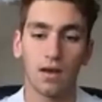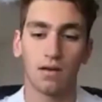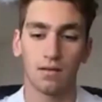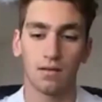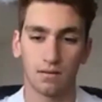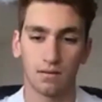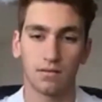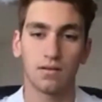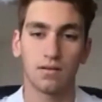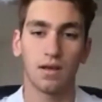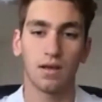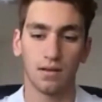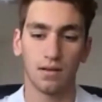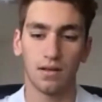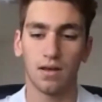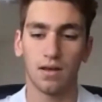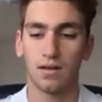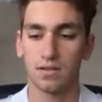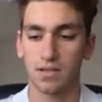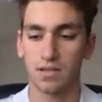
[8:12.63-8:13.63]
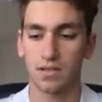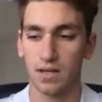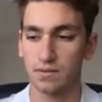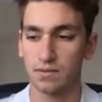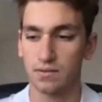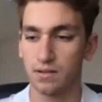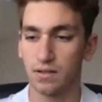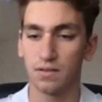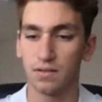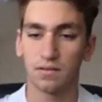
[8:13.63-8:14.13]
yeah,
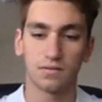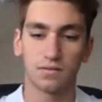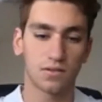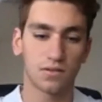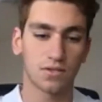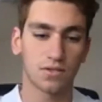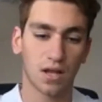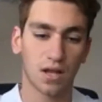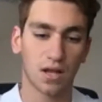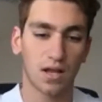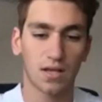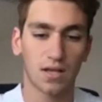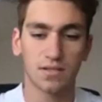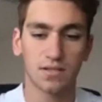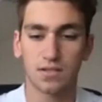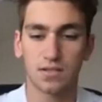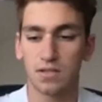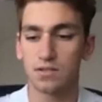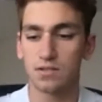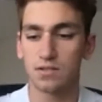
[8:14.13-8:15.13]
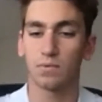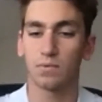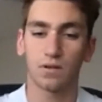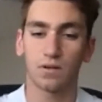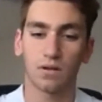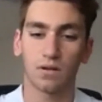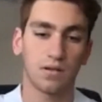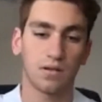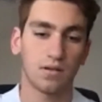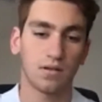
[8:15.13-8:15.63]
exactly, and just kind of as the season went
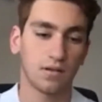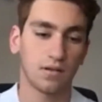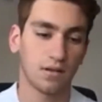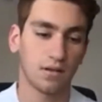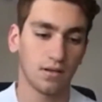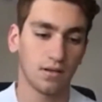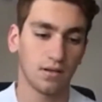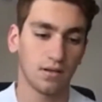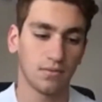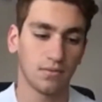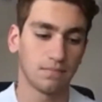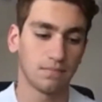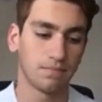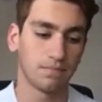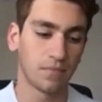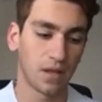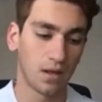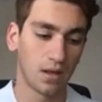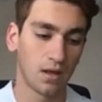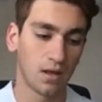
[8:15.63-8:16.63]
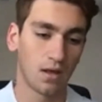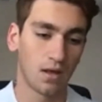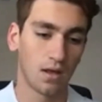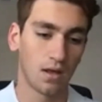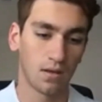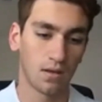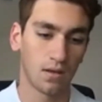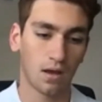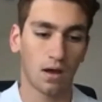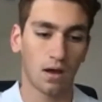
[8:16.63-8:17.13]
on,
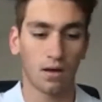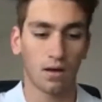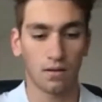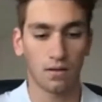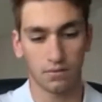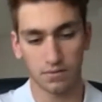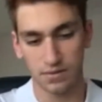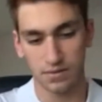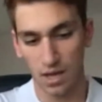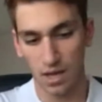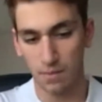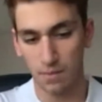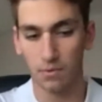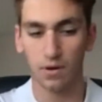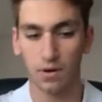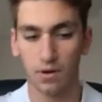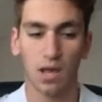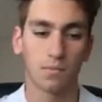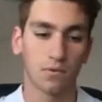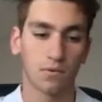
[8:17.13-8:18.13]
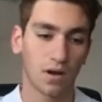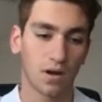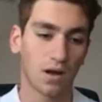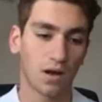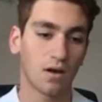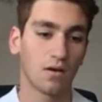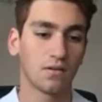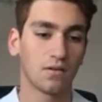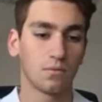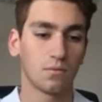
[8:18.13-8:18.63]
and taper came
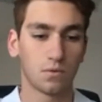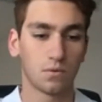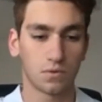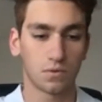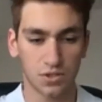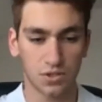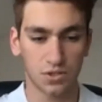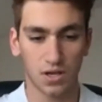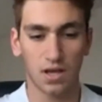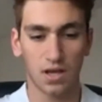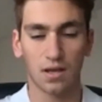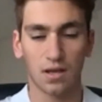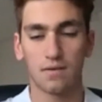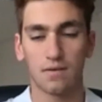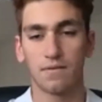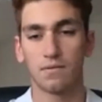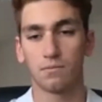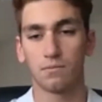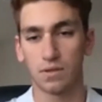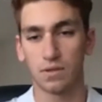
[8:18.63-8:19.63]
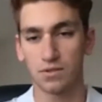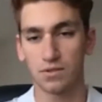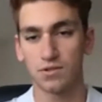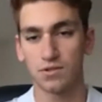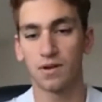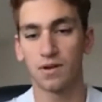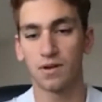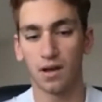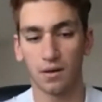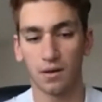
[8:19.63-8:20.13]
around, and we'd shave and we'd suit
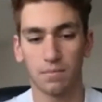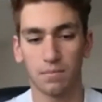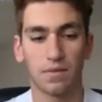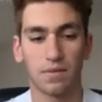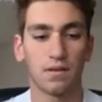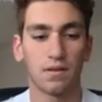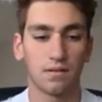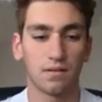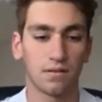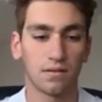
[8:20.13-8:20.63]
up, and